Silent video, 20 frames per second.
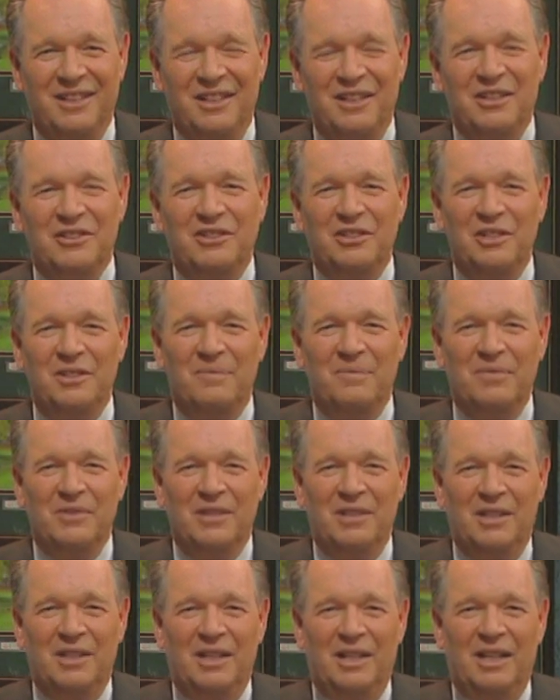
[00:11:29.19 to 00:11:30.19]
See,
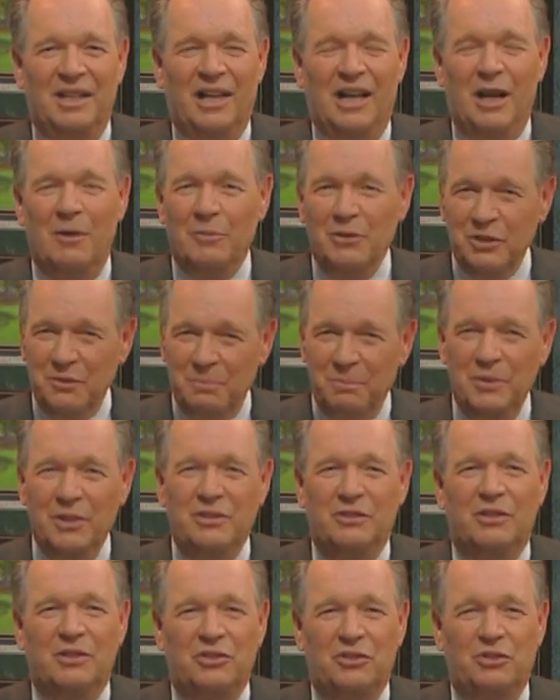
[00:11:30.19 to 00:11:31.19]
how much
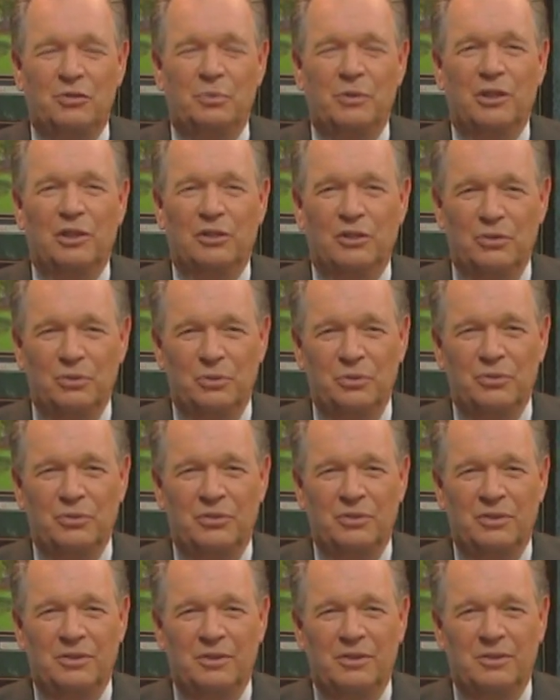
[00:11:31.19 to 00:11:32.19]
business do we
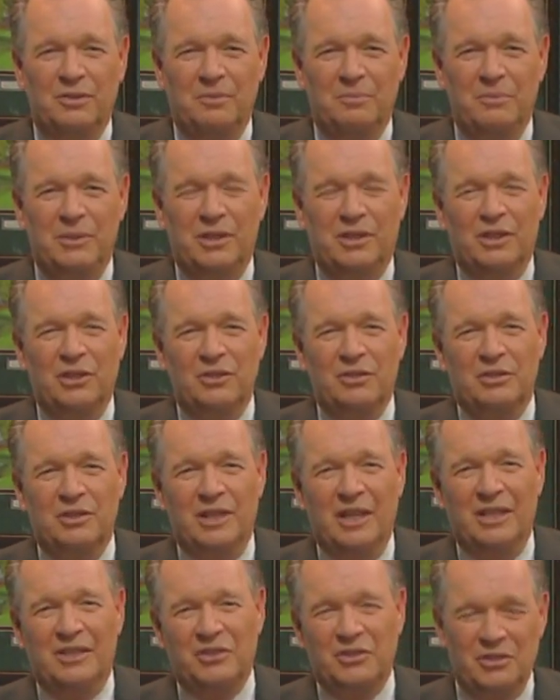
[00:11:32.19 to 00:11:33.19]
lose because
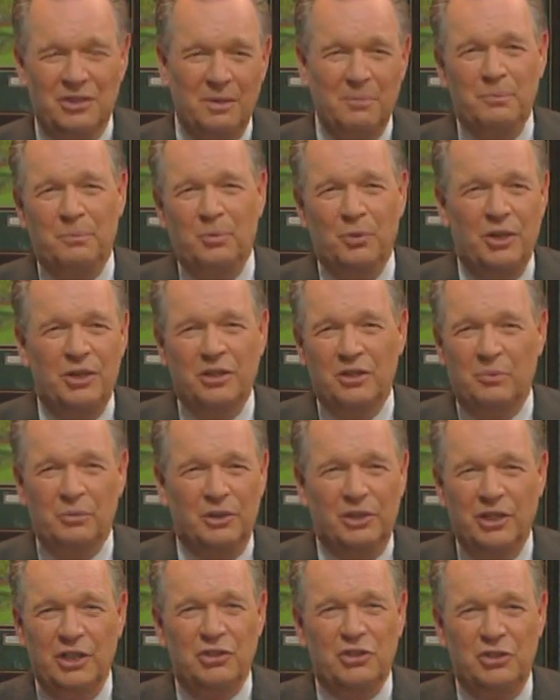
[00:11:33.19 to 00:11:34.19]
at some point in the
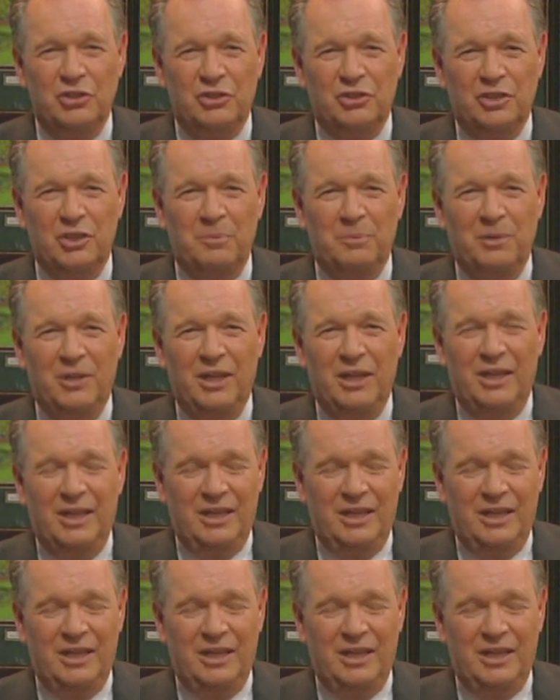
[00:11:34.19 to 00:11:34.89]
relationship,